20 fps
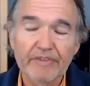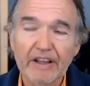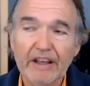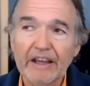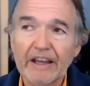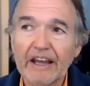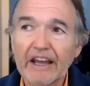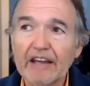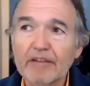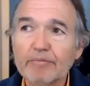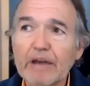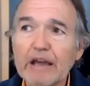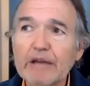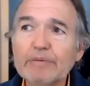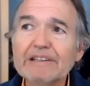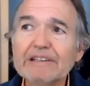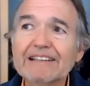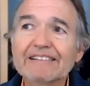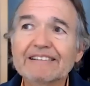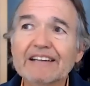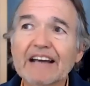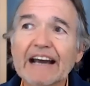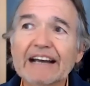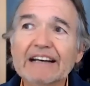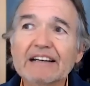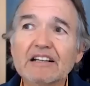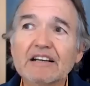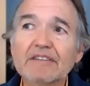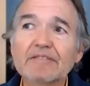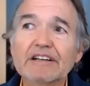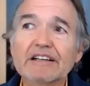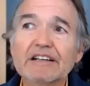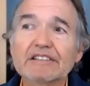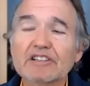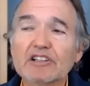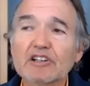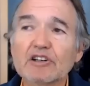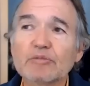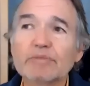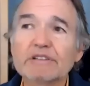And maybe the title of it is a
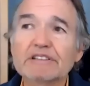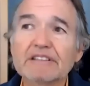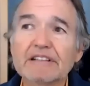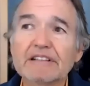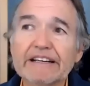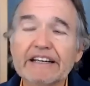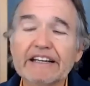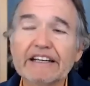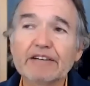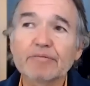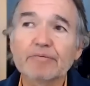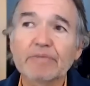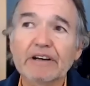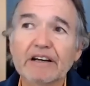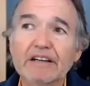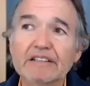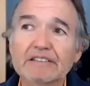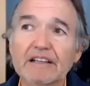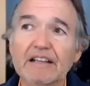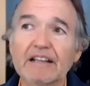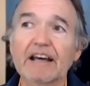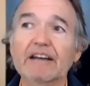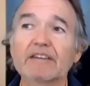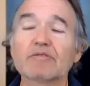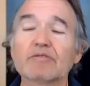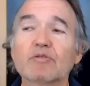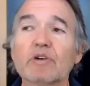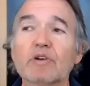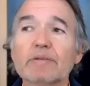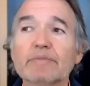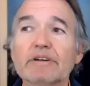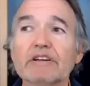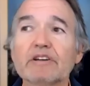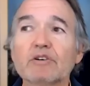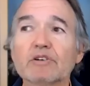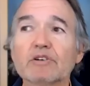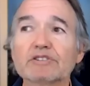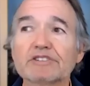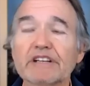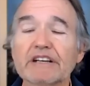little misleading because a lot of women who are
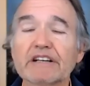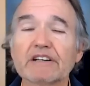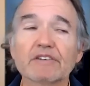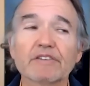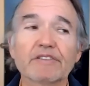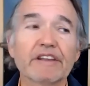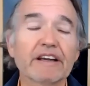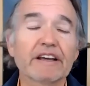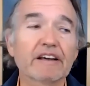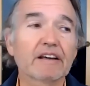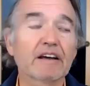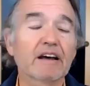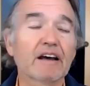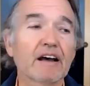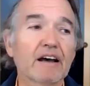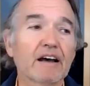single think, uh,